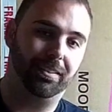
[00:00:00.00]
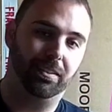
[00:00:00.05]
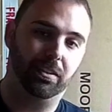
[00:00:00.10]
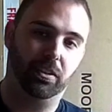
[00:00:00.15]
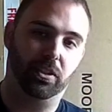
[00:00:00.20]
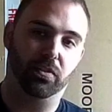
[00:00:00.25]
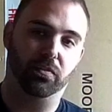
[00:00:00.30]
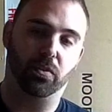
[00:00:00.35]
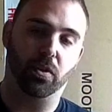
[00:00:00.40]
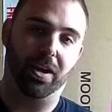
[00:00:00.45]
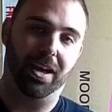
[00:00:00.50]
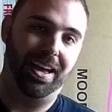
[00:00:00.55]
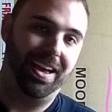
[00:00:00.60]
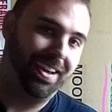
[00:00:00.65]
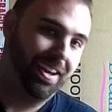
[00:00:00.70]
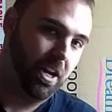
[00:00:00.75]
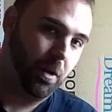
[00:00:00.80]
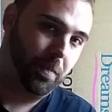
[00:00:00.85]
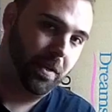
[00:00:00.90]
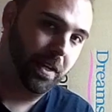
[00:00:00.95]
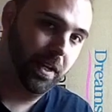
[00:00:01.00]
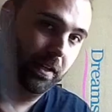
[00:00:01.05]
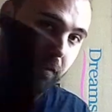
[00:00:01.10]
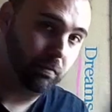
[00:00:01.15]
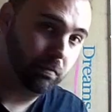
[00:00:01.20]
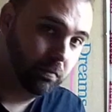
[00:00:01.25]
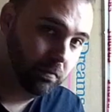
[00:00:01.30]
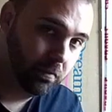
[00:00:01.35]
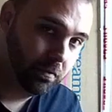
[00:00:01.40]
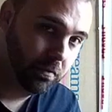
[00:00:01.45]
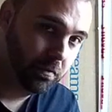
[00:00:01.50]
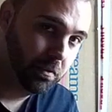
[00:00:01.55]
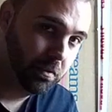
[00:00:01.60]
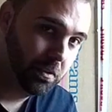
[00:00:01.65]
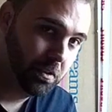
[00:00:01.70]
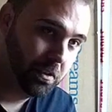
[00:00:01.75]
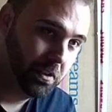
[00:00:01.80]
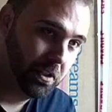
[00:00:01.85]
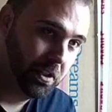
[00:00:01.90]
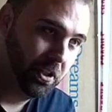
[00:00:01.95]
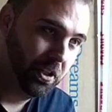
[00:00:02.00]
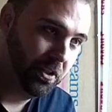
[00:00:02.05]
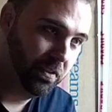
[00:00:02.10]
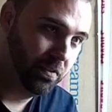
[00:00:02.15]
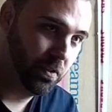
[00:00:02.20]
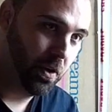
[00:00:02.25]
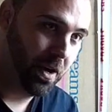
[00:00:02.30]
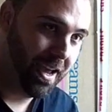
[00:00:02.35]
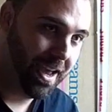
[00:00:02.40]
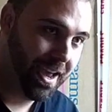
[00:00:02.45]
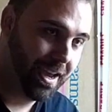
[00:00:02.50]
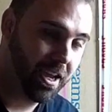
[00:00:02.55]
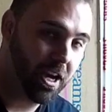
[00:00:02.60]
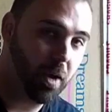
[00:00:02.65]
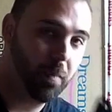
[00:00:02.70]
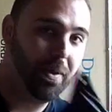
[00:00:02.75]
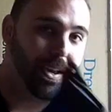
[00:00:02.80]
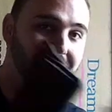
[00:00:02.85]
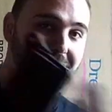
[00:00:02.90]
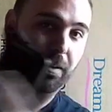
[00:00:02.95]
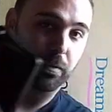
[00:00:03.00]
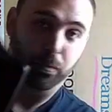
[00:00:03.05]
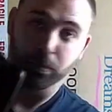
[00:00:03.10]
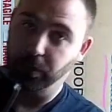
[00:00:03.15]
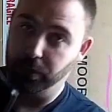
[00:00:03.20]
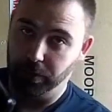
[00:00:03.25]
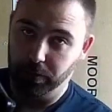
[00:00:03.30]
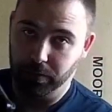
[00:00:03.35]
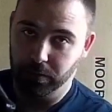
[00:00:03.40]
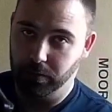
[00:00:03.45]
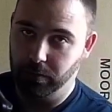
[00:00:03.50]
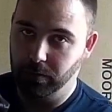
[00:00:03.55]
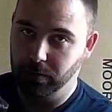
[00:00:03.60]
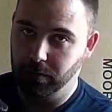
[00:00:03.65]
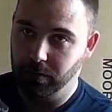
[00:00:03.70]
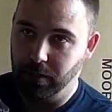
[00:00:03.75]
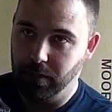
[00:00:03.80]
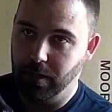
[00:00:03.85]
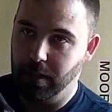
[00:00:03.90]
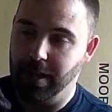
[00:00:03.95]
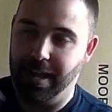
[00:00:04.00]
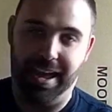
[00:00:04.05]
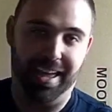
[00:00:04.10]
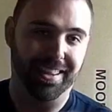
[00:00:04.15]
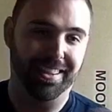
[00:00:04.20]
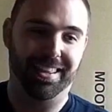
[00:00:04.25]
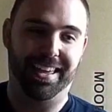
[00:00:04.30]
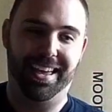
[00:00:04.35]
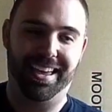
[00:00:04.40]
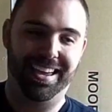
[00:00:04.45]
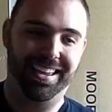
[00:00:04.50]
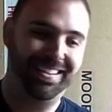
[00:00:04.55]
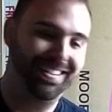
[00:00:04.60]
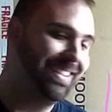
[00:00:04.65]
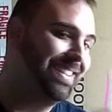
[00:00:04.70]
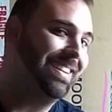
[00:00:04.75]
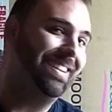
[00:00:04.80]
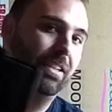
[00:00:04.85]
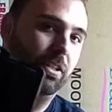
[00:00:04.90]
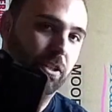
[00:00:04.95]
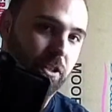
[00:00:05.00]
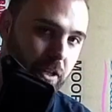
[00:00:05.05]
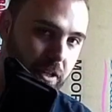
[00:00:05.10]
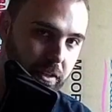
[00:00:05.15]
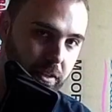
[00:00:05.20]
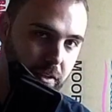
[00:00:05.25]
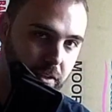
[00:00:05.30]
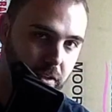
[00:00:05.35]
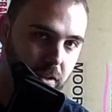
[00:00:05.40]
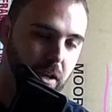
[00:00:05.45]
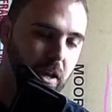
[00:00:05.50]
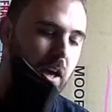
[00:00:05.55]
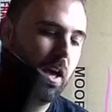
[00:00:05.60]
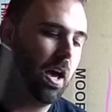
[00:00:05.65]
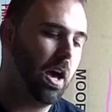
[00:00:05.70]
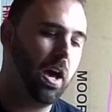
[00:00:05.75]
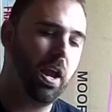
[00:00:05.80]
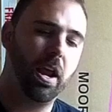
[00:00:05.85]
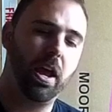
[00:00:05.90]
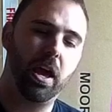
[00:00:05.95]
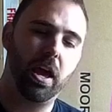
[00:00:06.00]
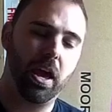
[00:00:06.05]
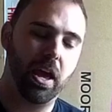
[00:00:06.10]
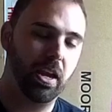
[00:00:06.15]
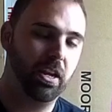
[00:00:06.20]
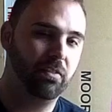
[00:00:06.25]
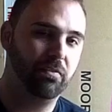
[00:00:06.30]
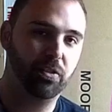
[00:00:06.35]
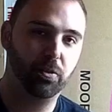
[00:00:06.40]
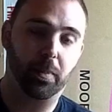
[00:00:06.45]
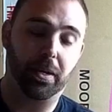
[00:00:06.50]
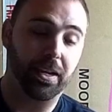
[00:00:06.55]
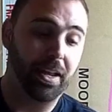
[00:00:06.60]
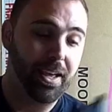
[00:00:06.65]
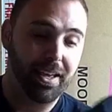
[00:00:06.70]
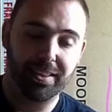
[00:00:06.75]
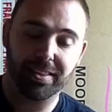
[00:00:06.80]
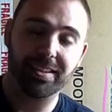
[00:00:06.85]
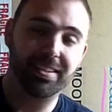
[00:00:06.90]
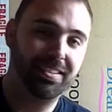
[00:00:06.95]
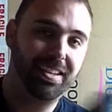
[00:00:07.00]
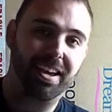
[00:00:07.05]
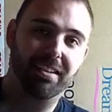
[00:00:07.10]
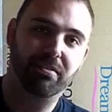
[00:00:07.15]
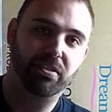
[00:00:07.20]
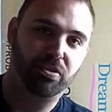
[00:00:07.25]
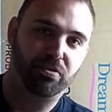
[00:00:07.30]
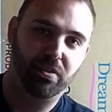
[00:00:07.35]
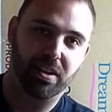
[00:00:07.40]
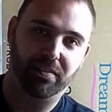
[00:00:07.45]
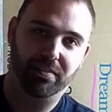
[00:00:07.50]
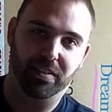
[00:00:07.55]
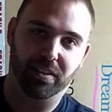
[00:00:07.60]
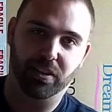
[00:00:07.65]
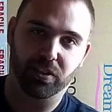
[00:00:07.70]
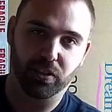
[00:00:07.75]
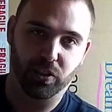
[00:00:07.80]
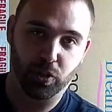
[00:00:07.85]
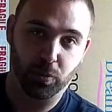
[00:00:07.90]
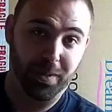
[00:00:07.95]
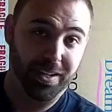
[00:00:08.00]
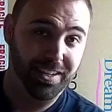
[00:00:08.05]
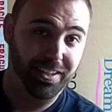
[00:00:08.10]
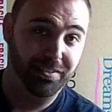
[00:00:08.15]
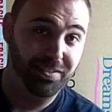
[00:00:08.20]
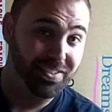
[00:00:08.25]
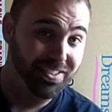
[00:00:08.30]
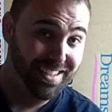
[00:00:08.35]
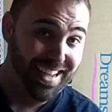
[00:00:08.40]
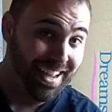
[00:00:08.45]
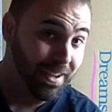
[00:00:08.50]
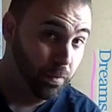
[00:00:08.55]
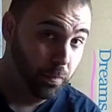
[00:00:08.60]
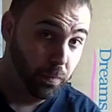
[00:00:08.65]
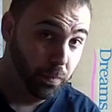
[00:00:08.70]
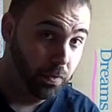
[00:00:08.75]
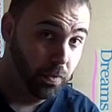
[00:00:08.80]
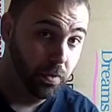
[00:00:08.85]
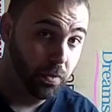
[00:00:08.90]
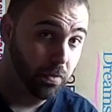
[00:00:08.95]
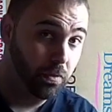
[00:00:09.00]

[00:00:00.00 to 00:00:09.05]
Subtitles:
you've got air coming in, you've got air coming out, and they're hitting each other at a hell of a speed. This air is travelling at the speed of sound.